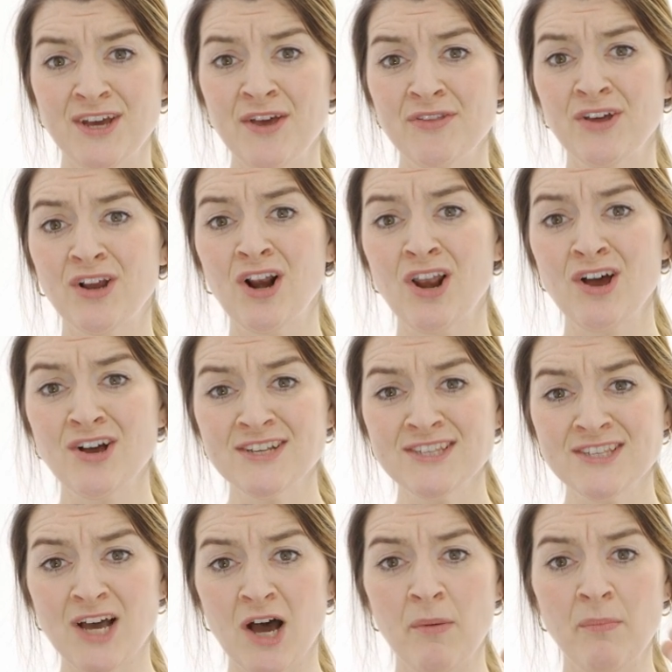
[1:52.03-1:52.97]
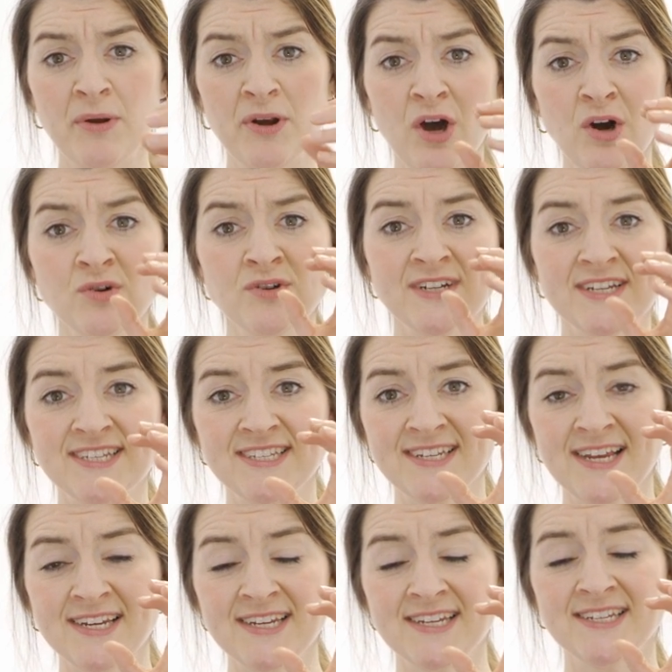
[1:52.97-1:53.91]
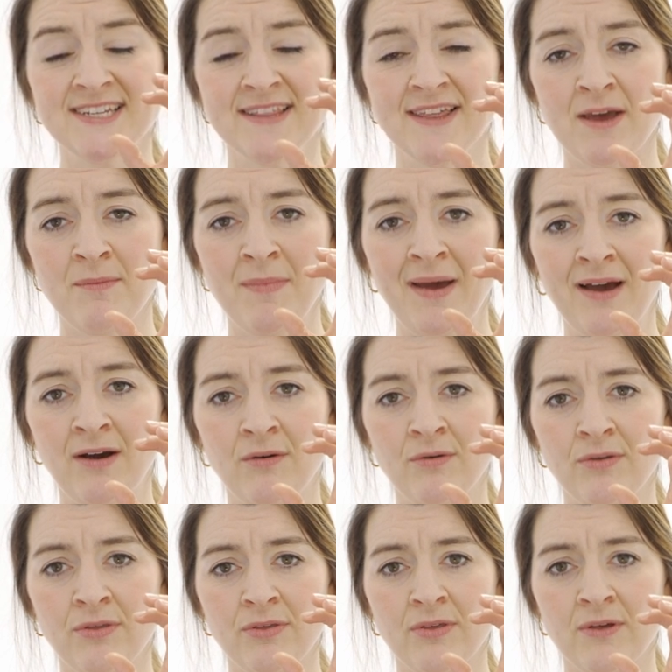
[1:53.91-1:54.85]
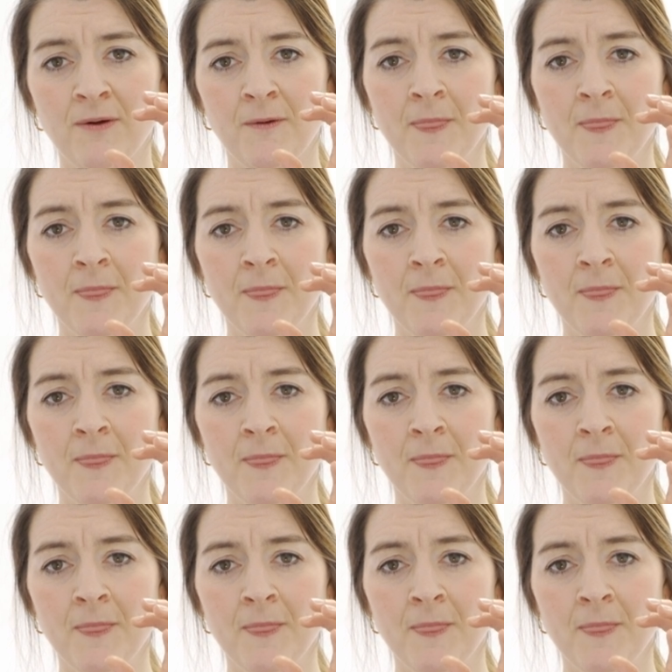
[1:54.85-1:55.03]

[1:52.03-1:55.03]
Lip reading: the glass up and hold it steady to their mouth.